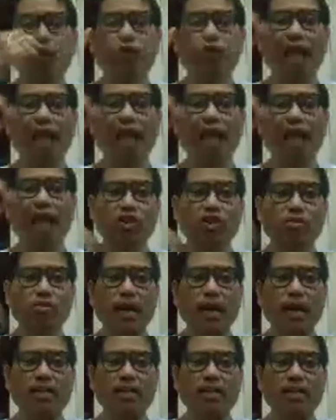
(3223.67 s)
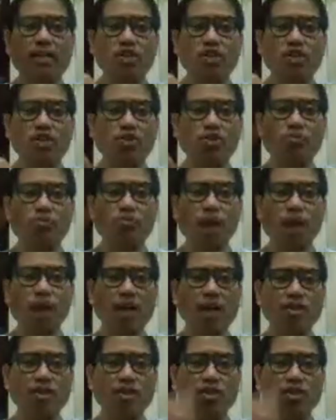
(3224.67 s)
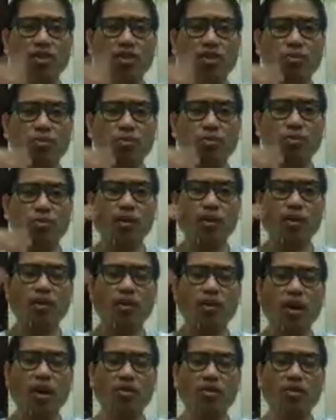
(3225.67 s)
potassium, magnesium, calcium,